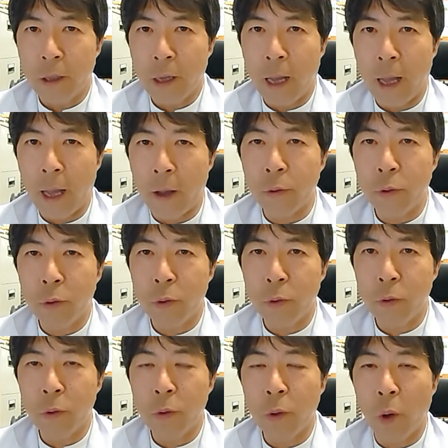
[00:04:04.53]
how
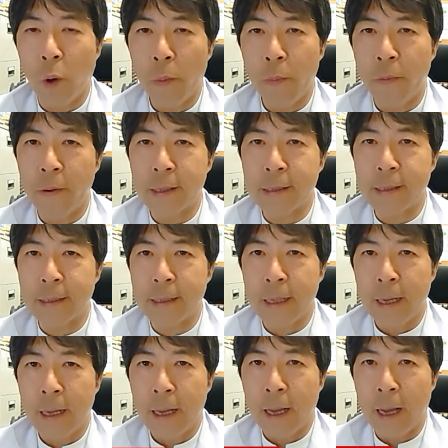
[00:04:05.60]
to cope with
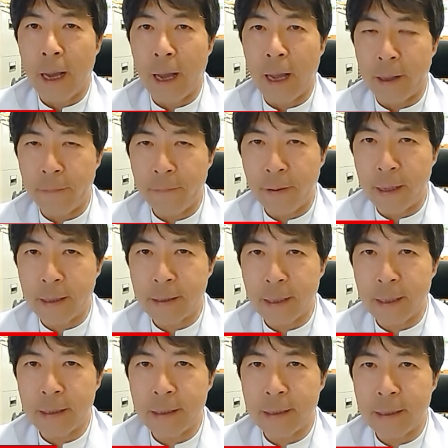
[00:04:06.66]

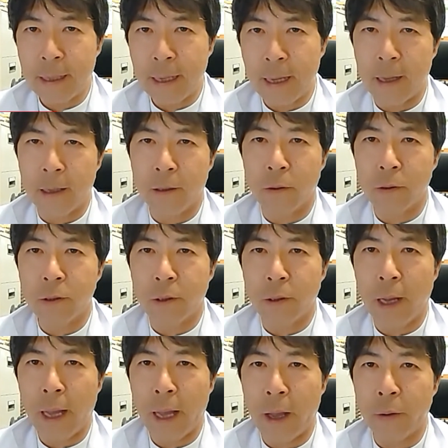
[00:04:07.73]
anaphylaxis and also
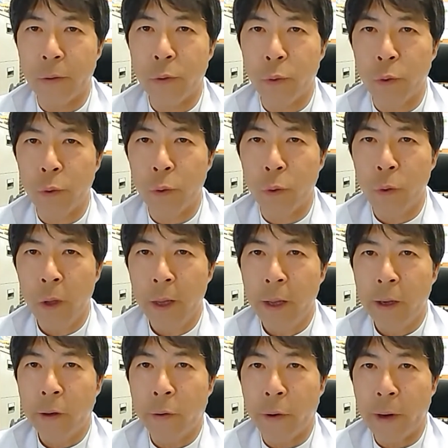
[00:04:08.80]
how to
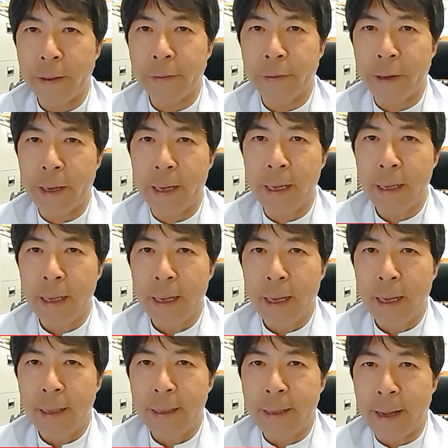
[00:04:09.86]
correctly
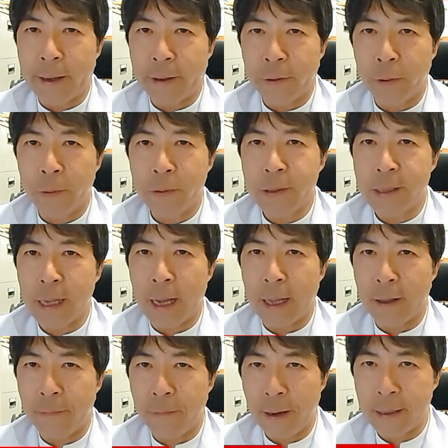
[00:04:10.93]
diagnose
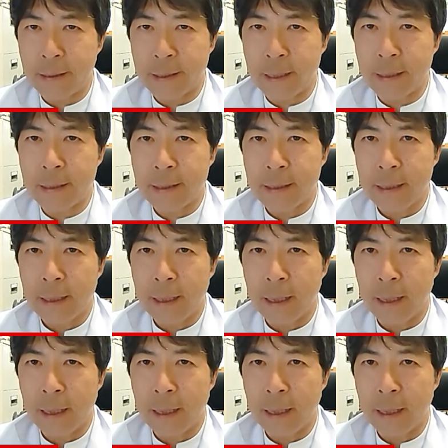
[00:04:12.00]
anaphylaxis,